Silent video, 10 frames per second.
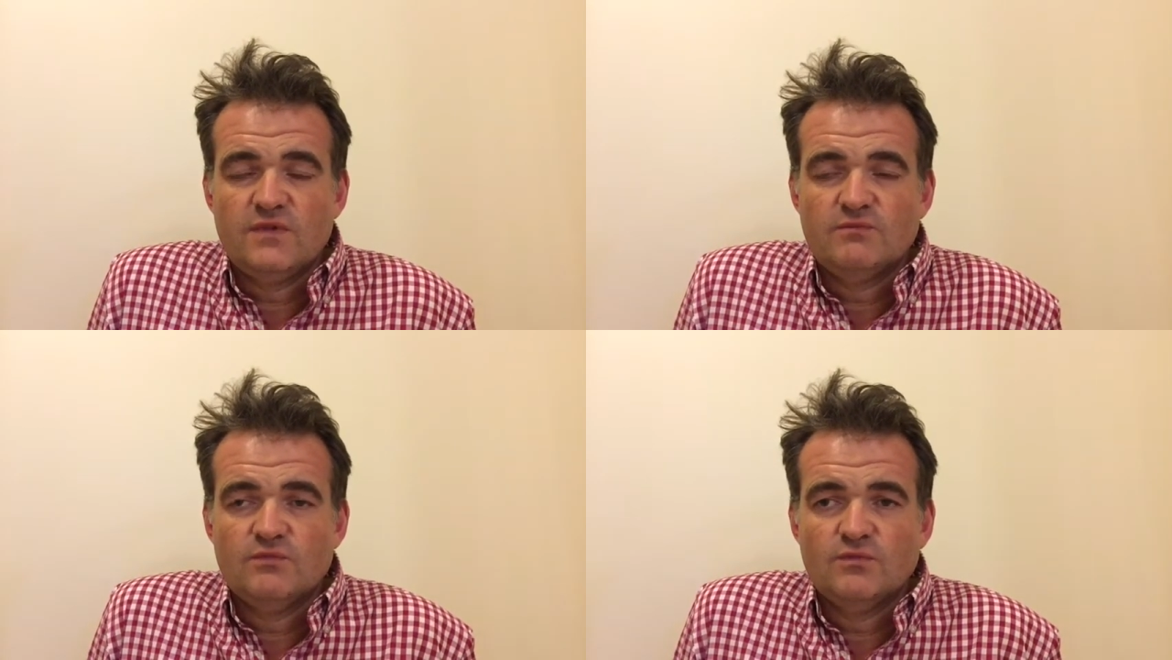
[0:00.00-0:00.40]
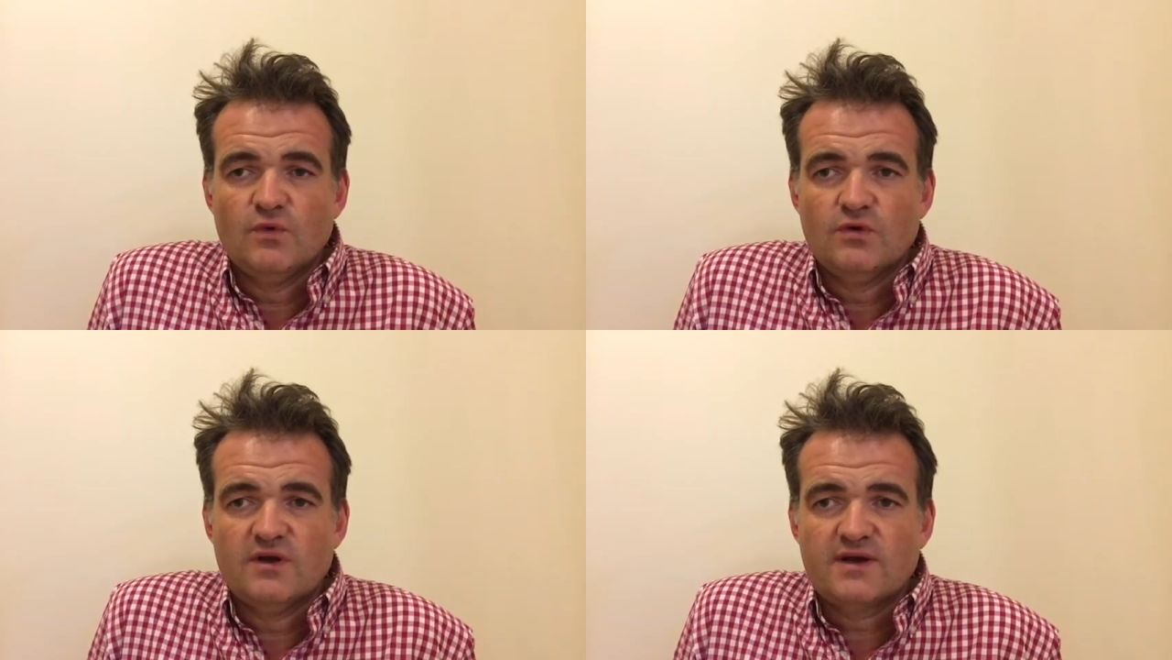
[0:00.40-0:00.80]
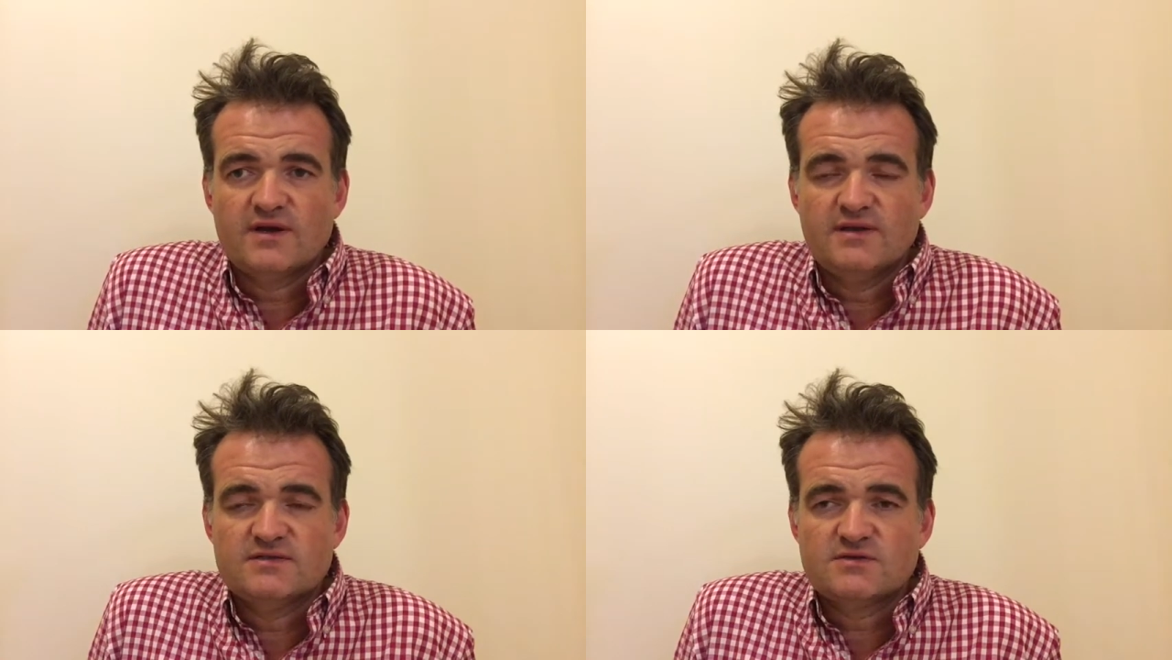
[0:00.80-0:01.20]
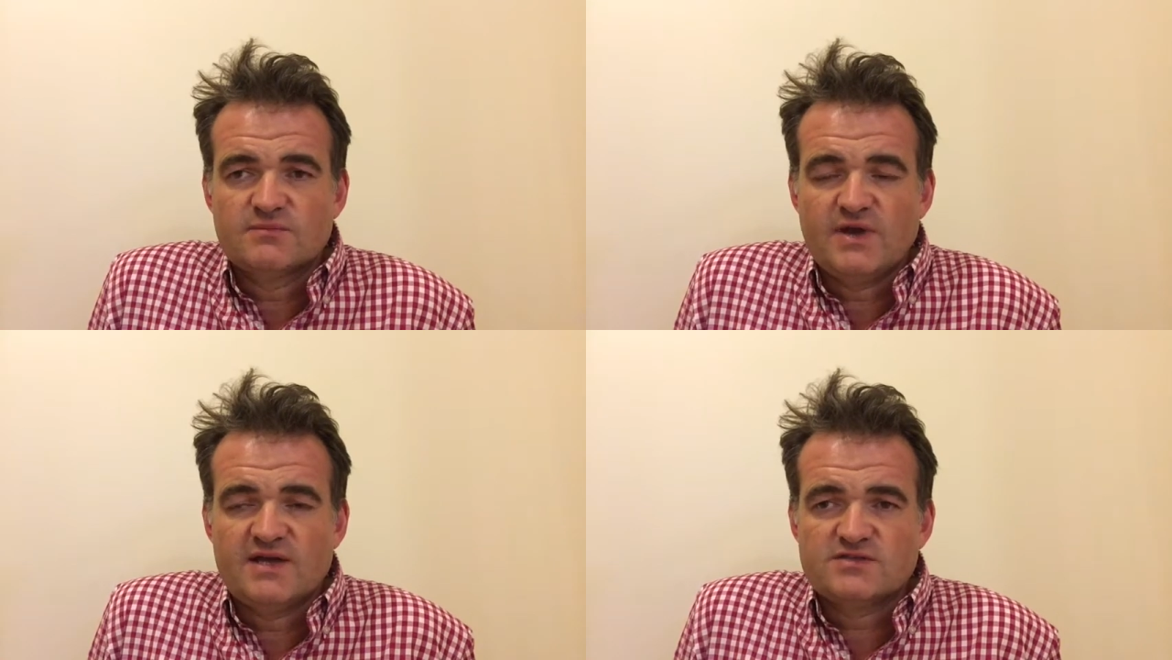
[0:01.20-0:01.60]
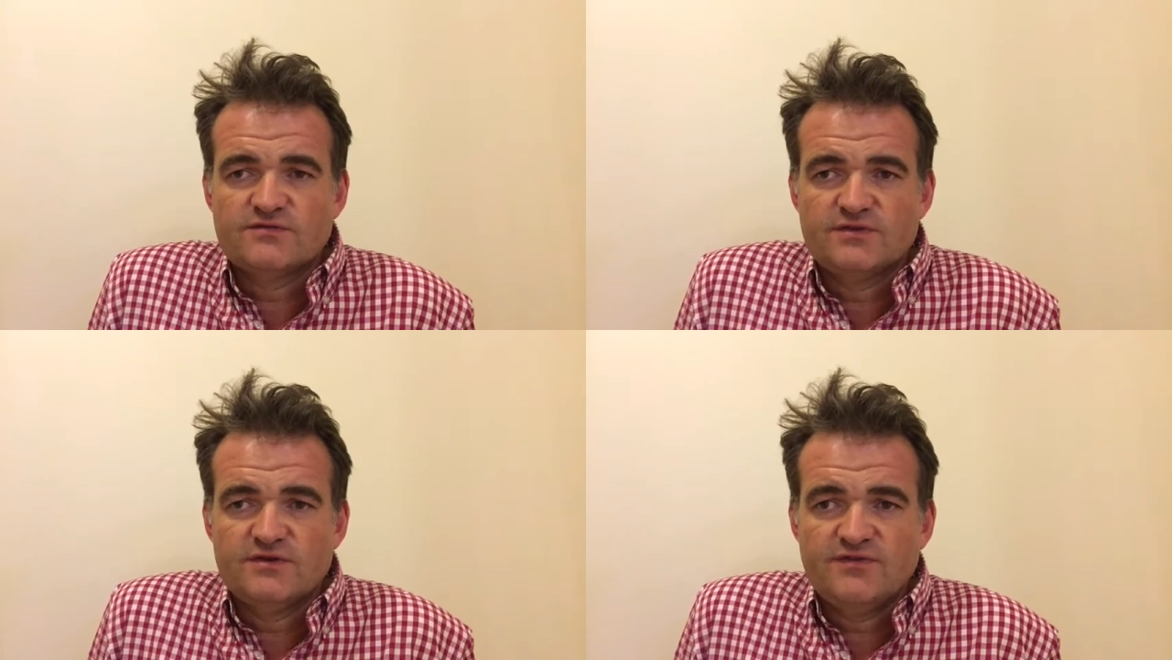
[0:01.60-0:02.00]
more likely as a pass
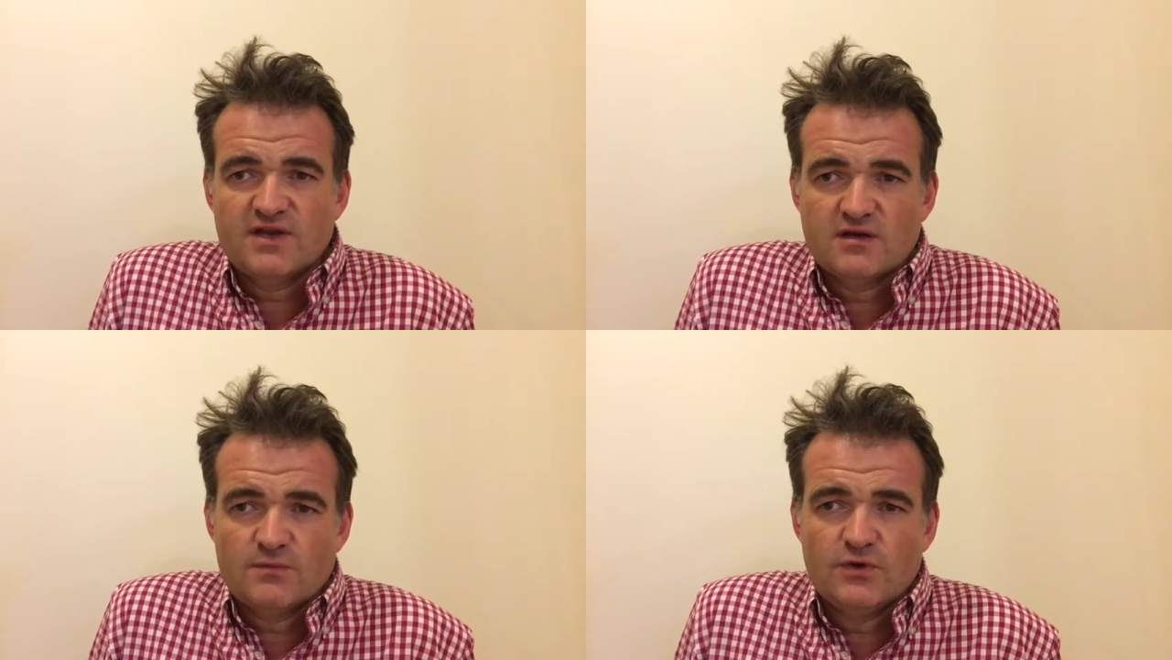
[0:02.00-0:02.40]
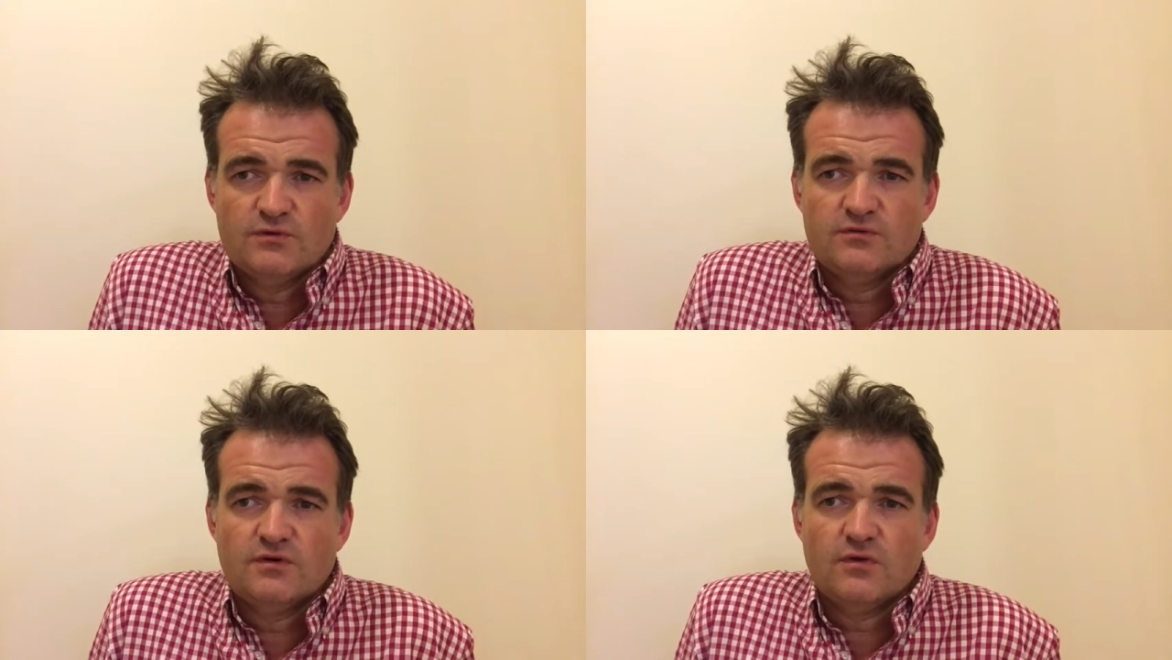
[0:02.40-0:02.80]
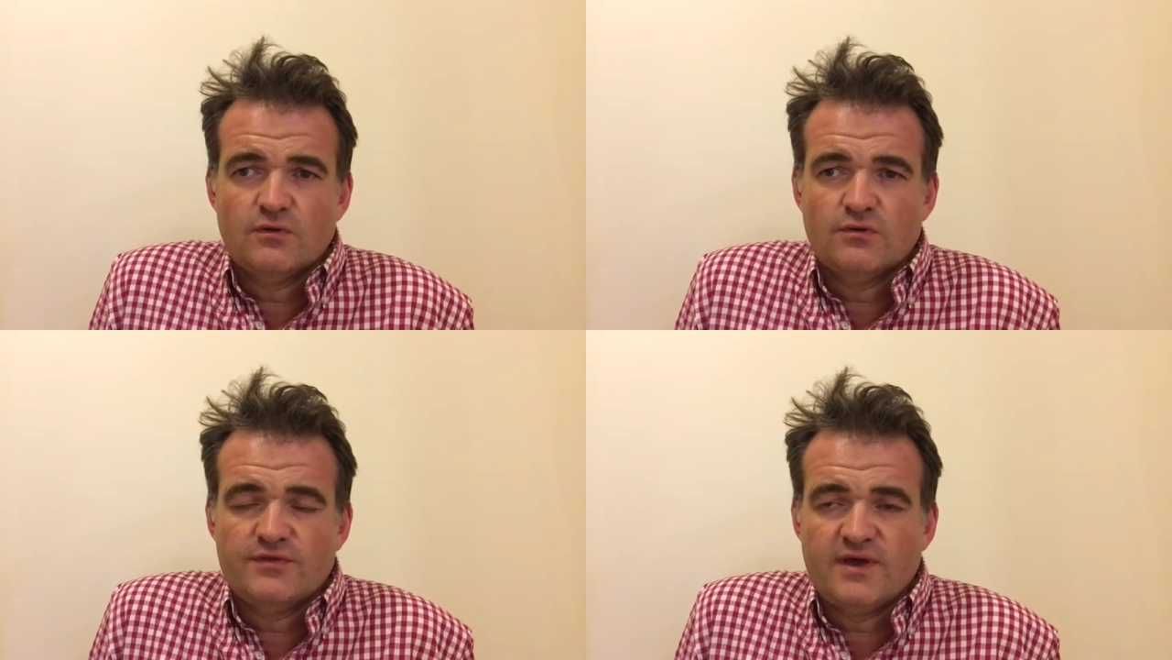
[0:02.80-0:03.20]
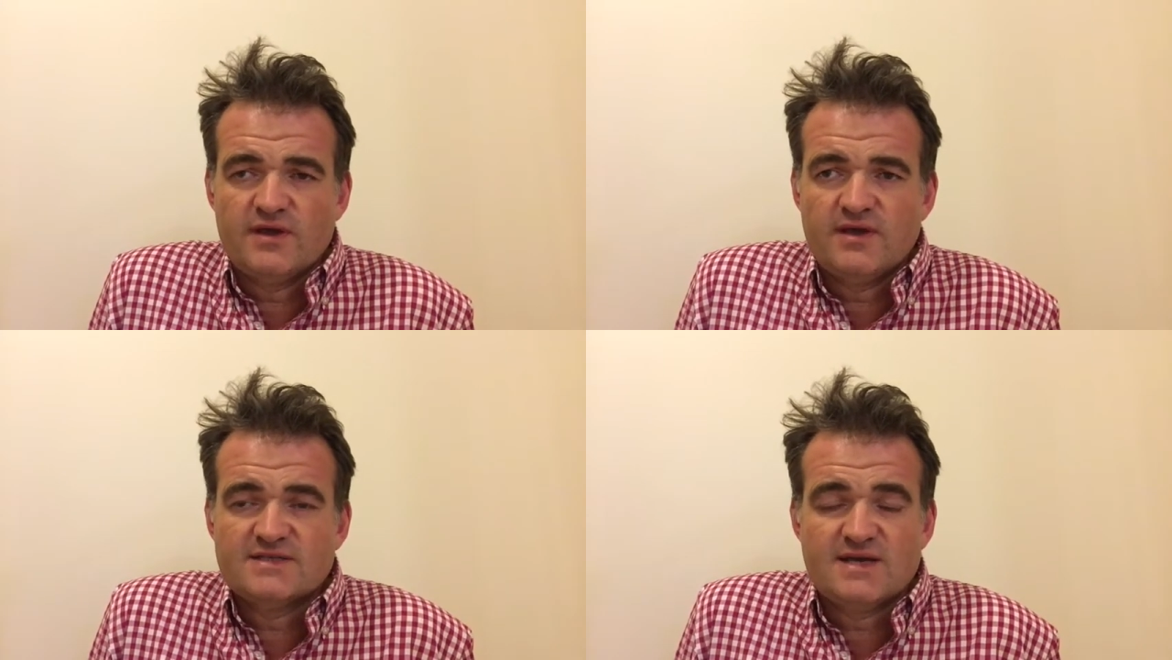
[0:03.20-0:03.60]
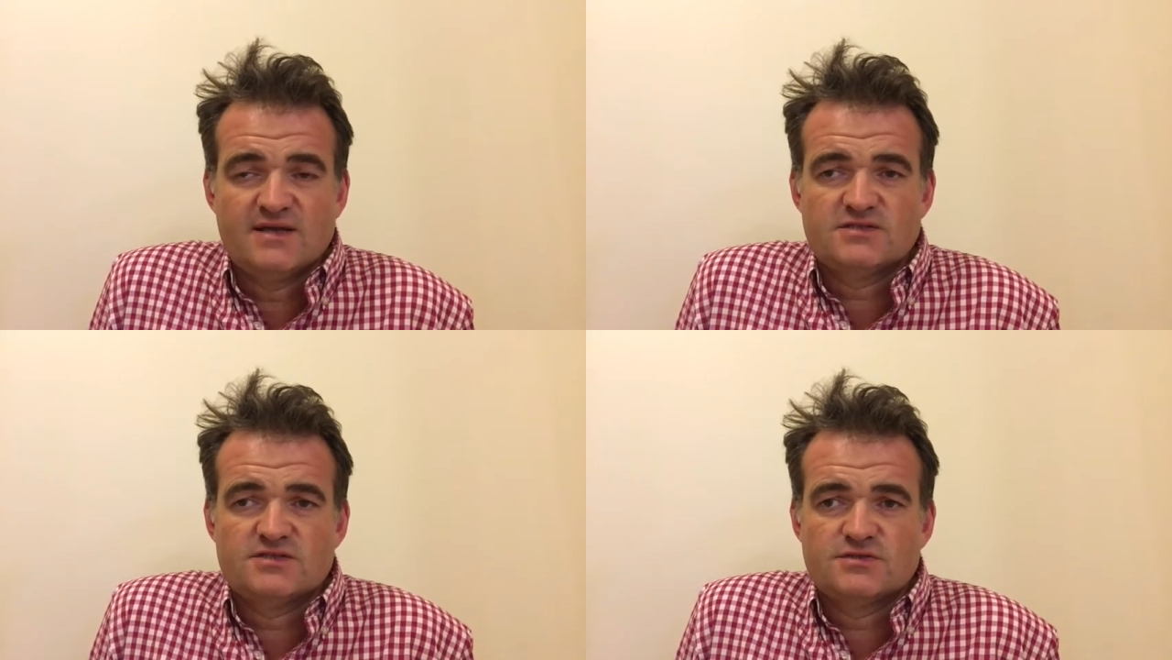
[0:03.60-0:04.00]
over the navicular bone, or they
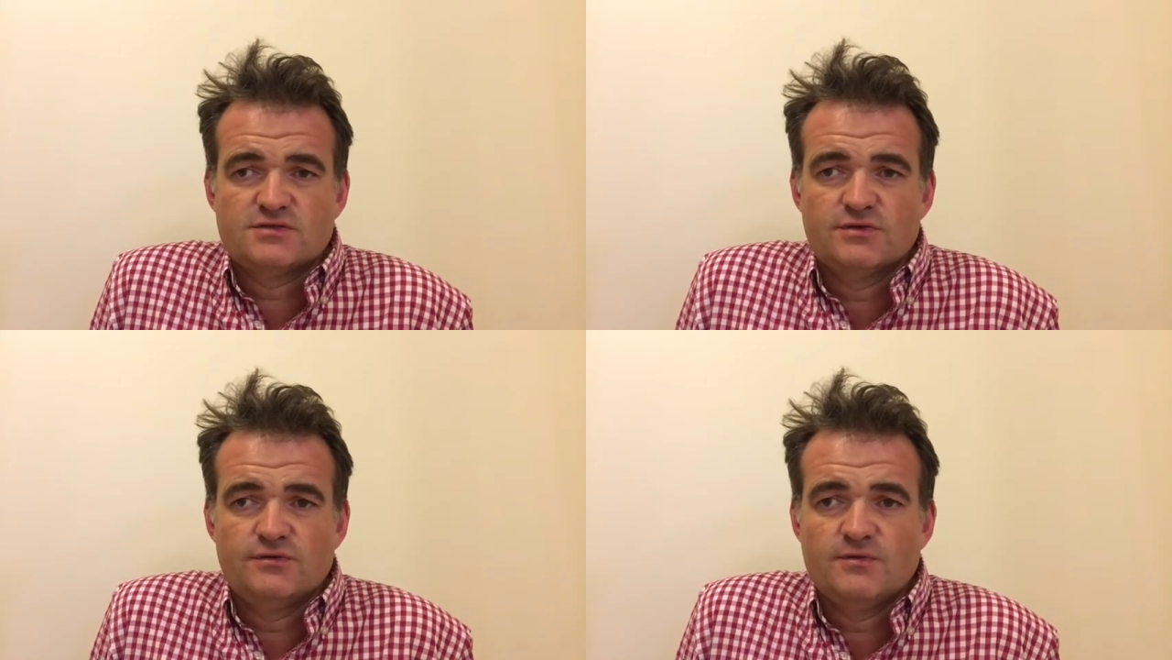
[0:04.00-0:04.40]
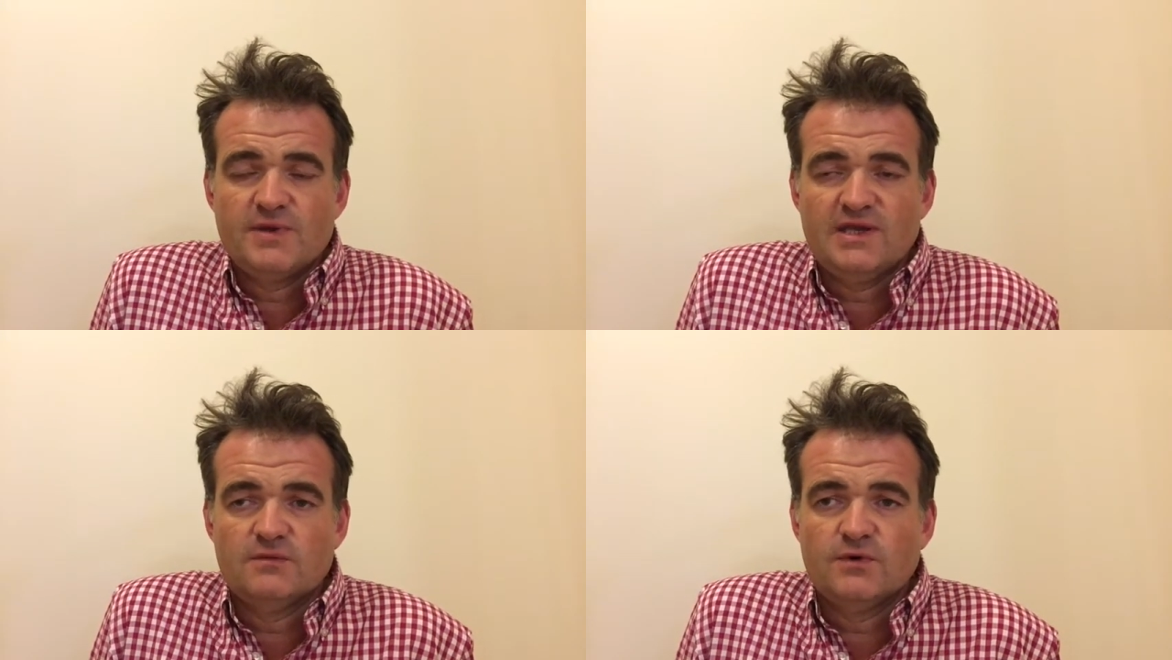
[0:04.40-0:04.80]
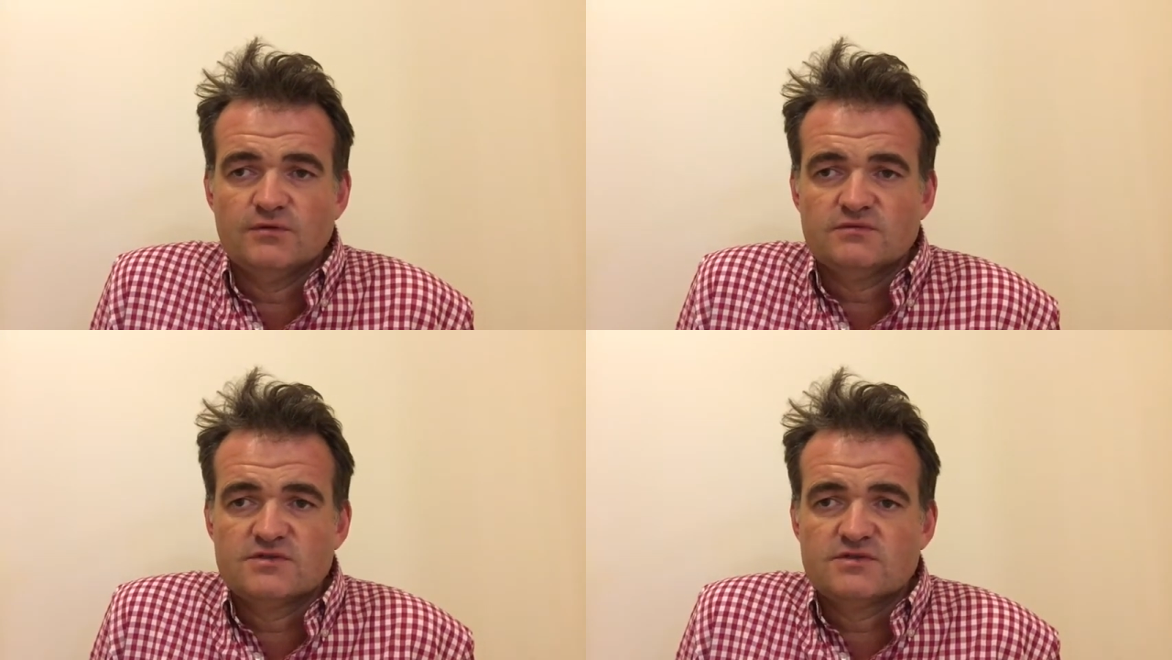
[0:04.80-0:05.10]
attach to the pedal bone.